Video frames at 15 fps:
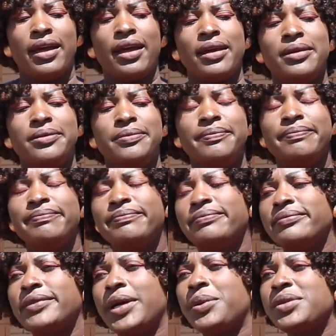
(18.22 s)
I
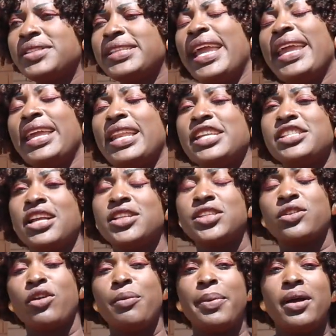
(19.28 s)
was staying in a
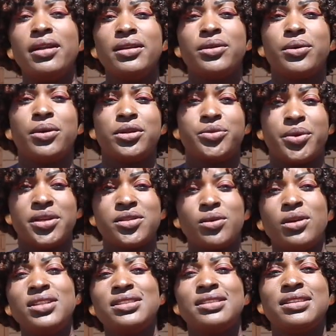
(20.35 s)
shanty compound called
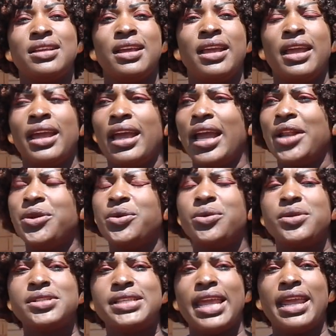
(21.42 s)
Rescos, and you
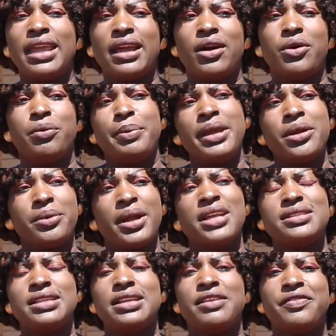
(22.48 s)
know, staying or being
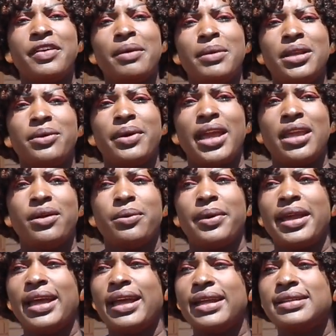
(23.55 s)
raised in a family
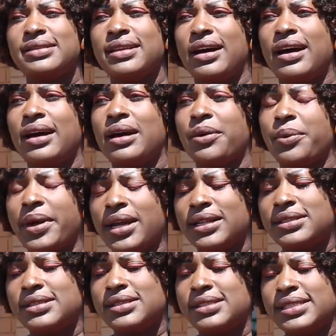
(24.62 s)
where
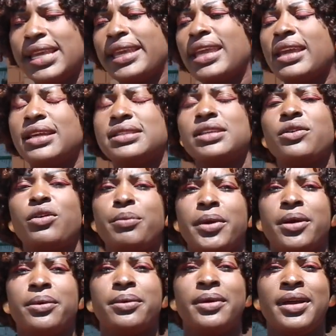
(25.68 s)
taking a single
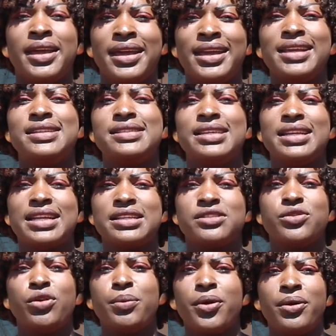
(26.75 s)
meal is seen
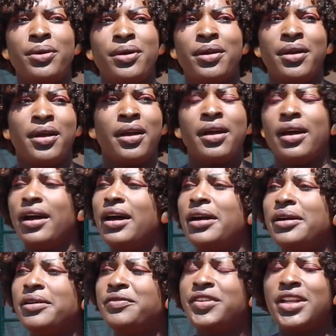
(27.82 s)
as normal.
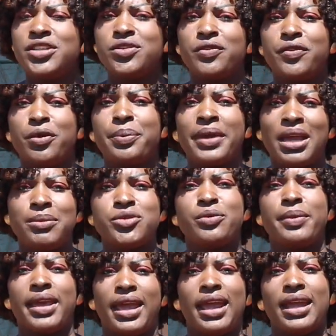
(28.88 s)
Village of Hope came
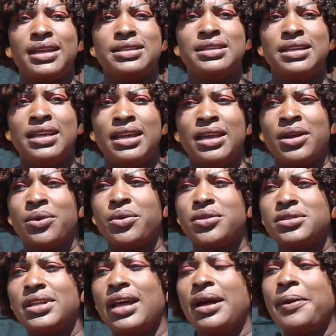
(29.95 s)
to my aid,
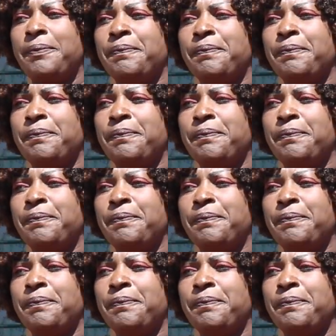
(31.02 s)
because